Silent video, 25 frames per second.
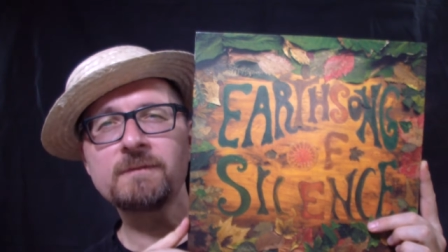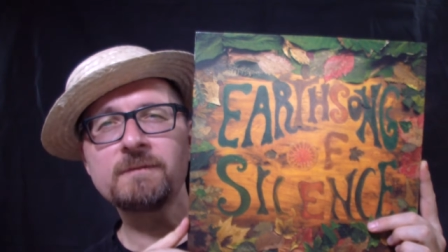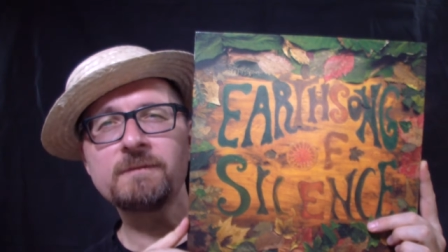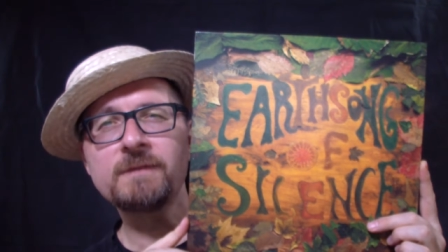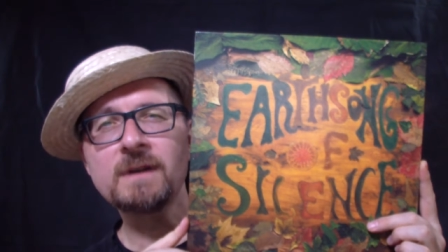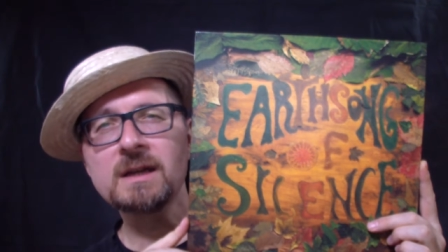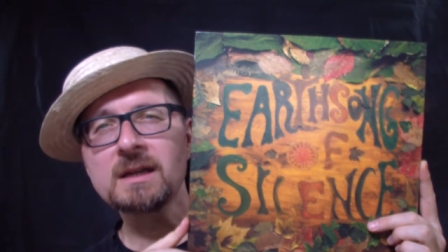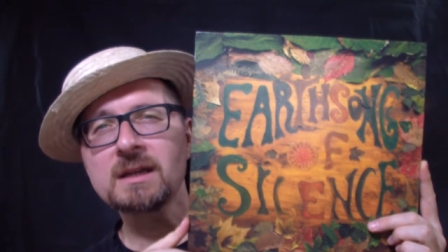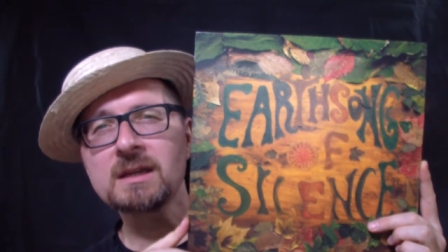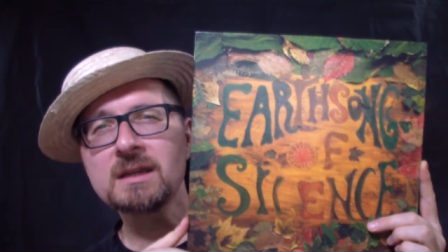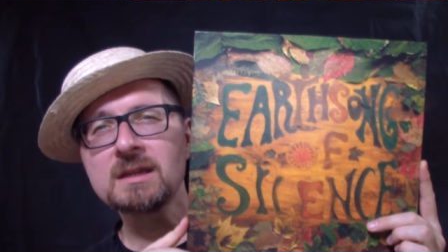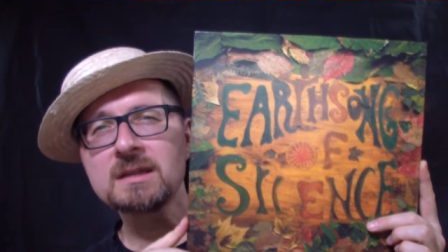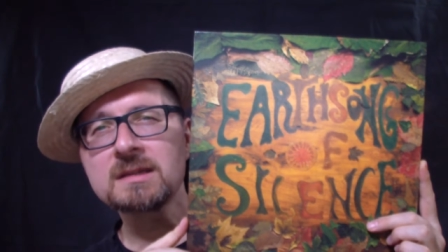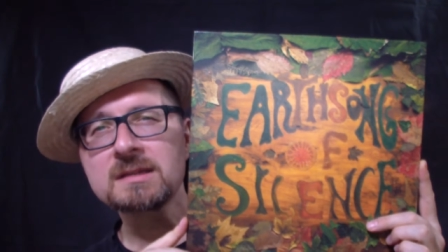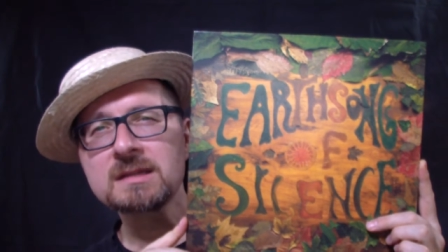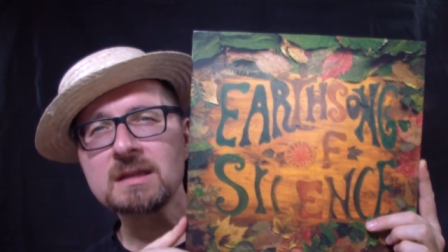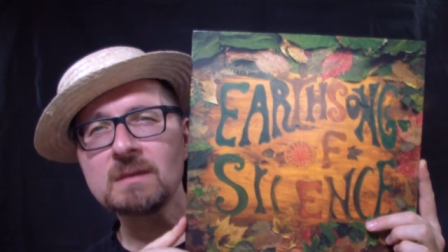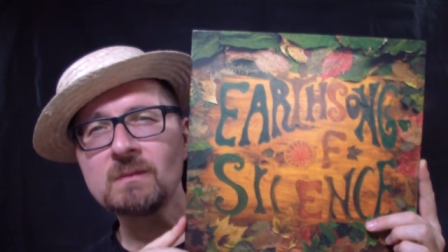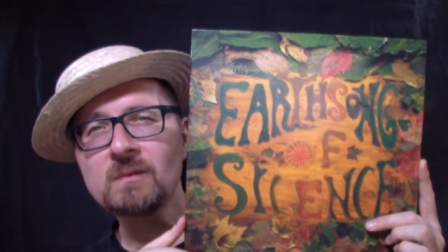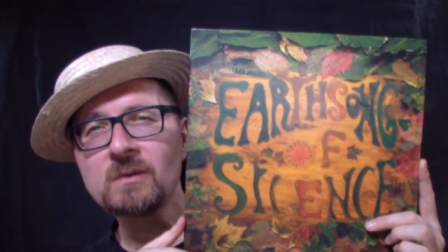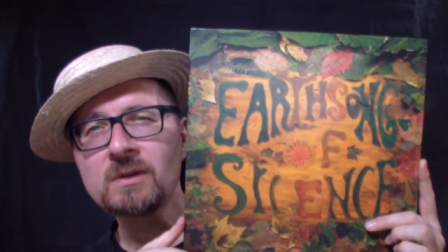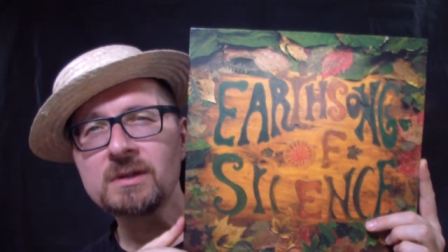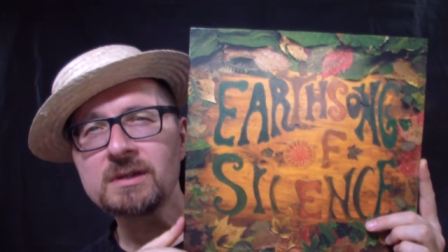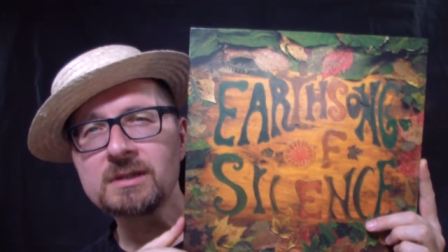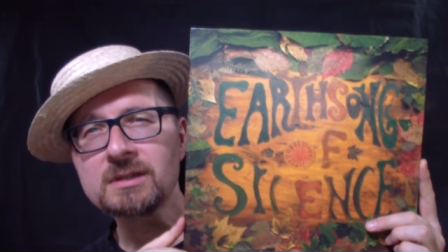funky,
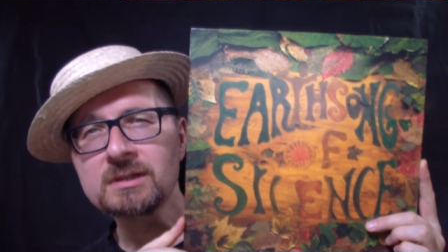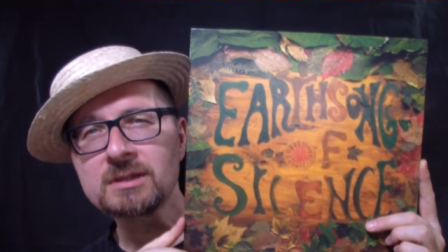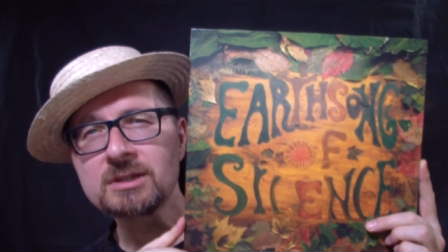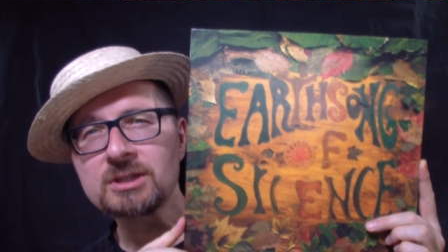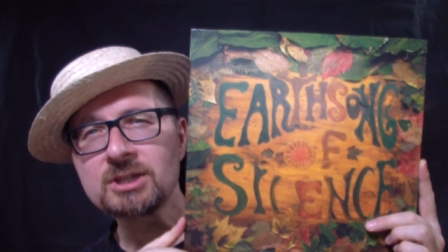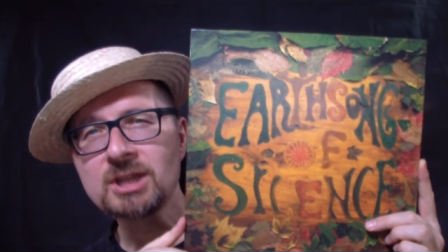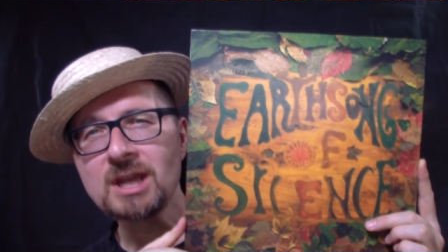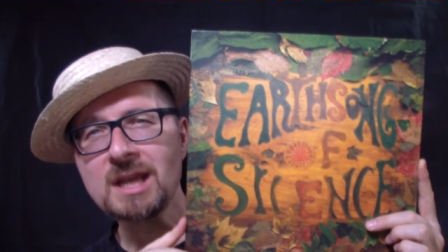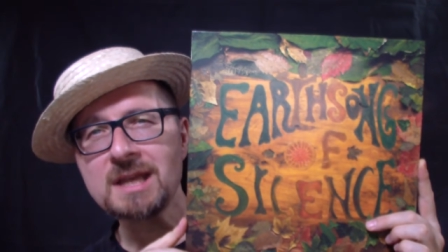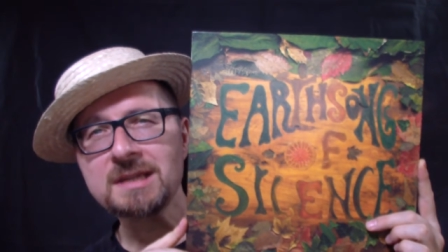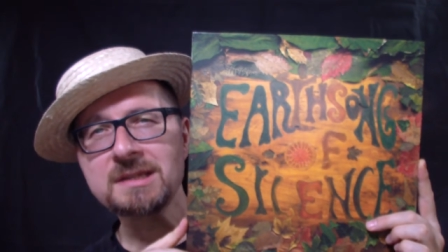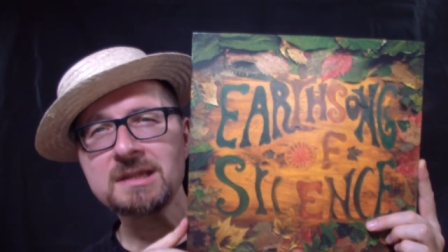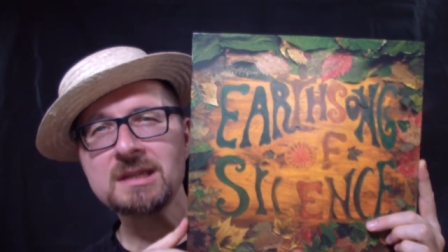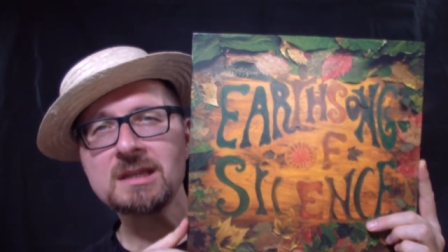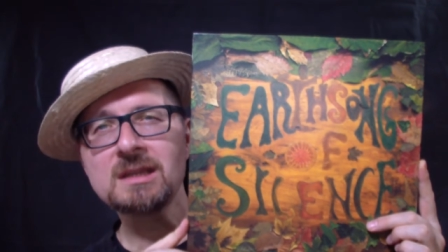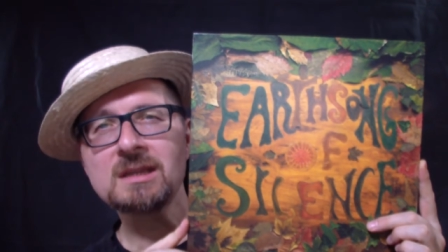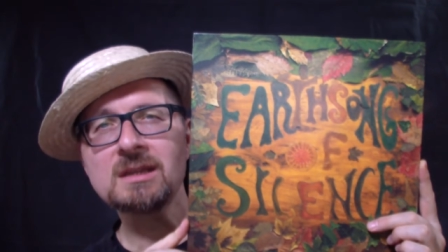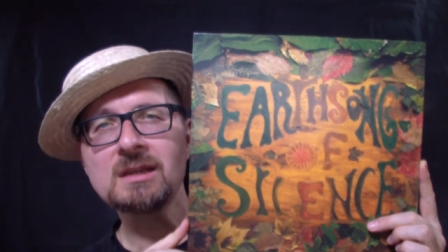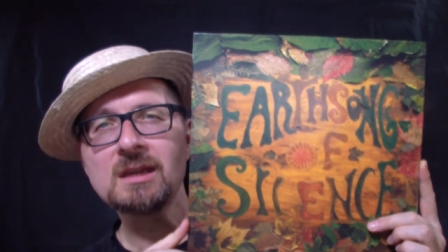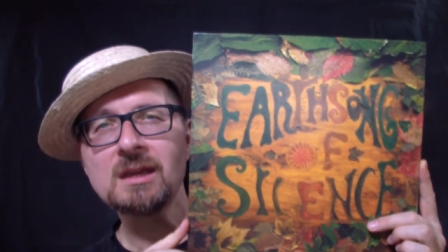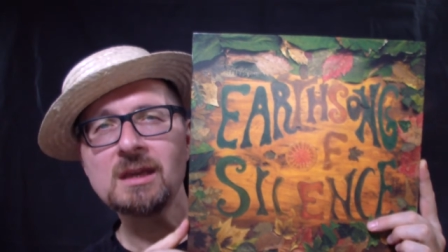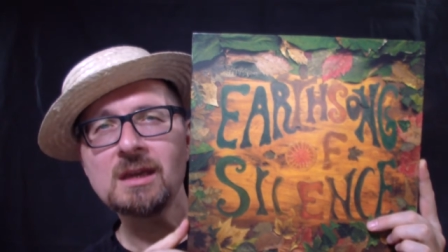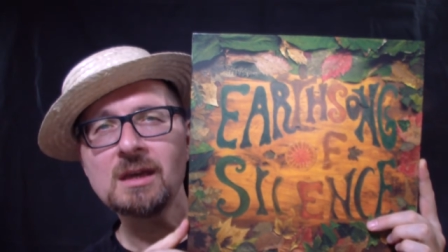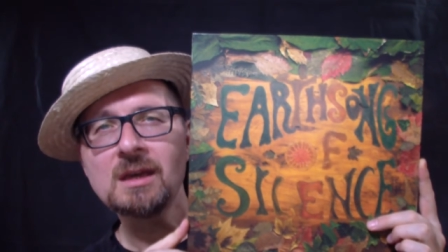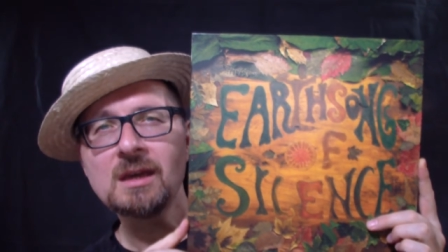somewhat
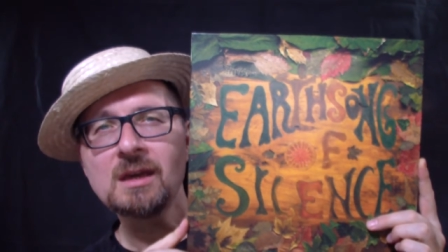jazzy